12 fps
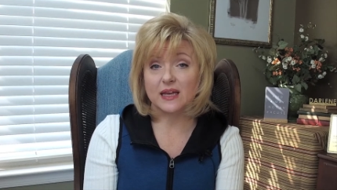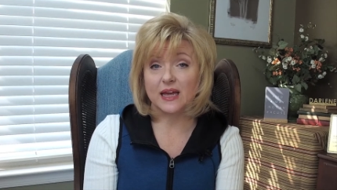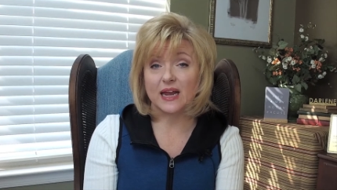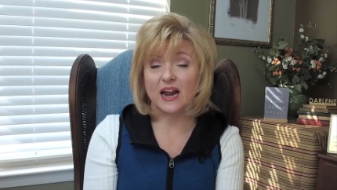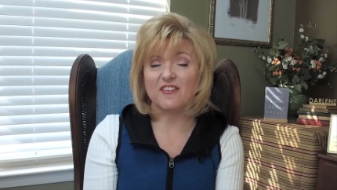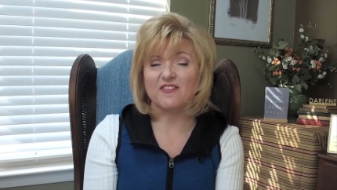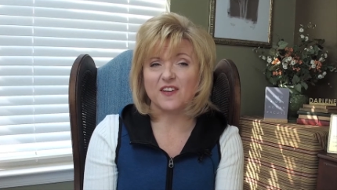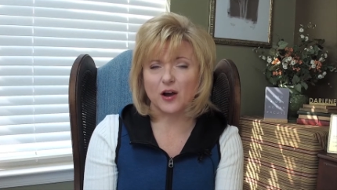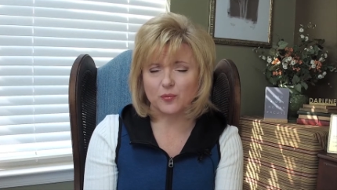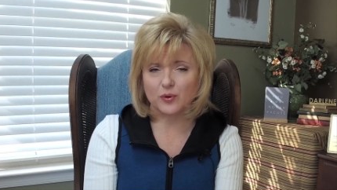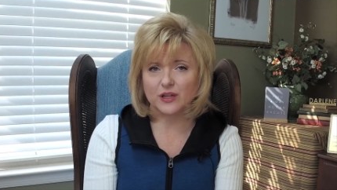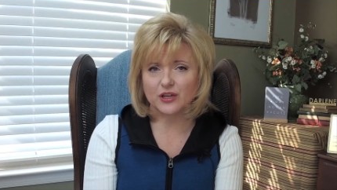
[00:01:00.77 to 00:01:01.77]
And I
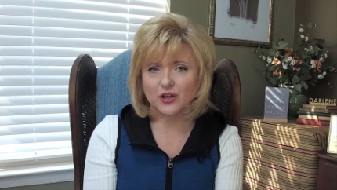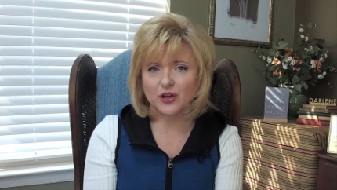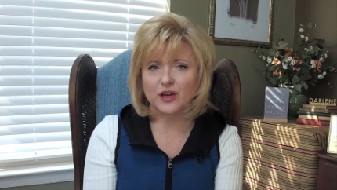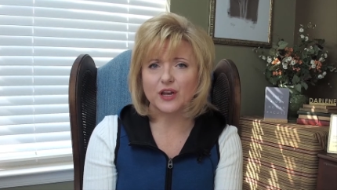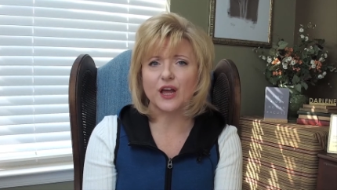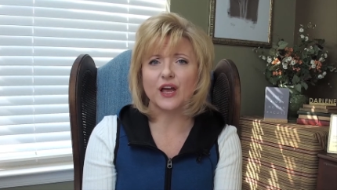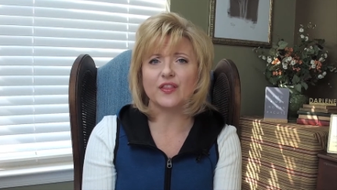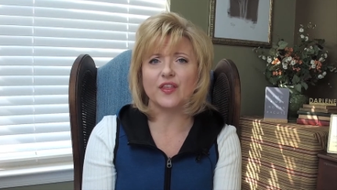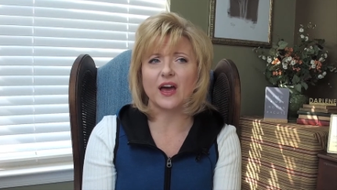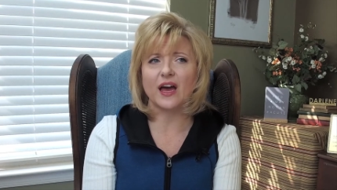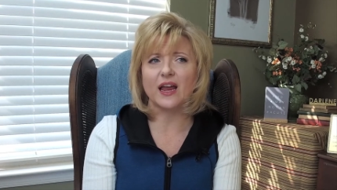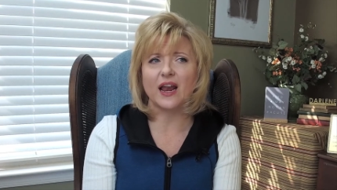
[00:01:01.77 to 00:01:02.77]
felt really good
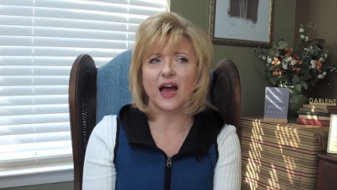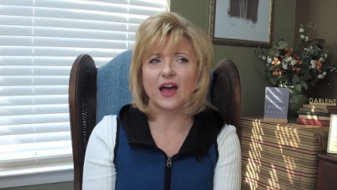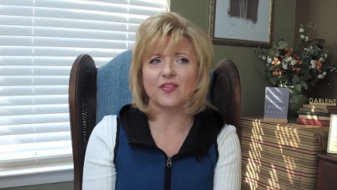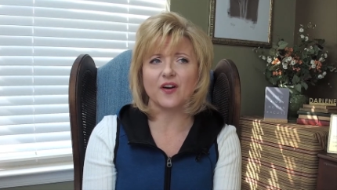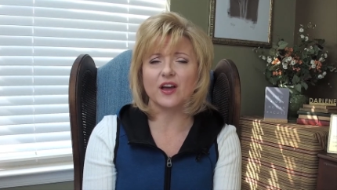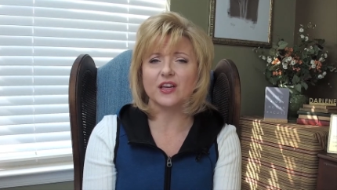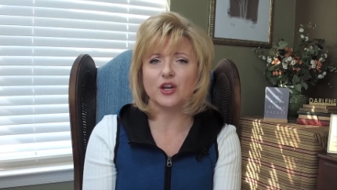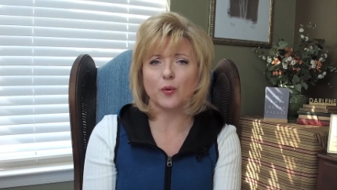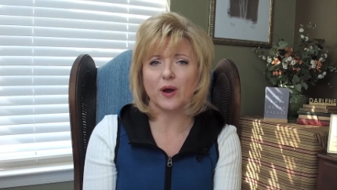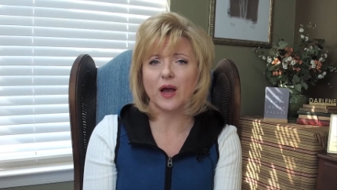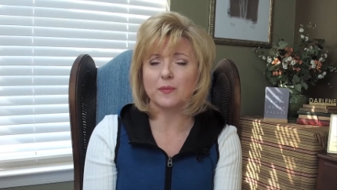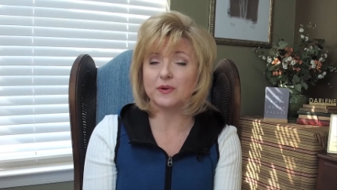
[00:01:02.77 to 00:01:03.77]
that I thought, you know
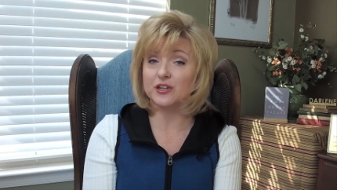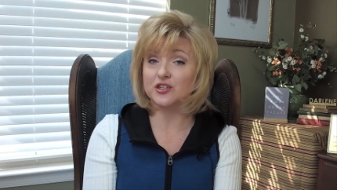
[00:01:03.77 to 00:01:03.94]
what, I'm going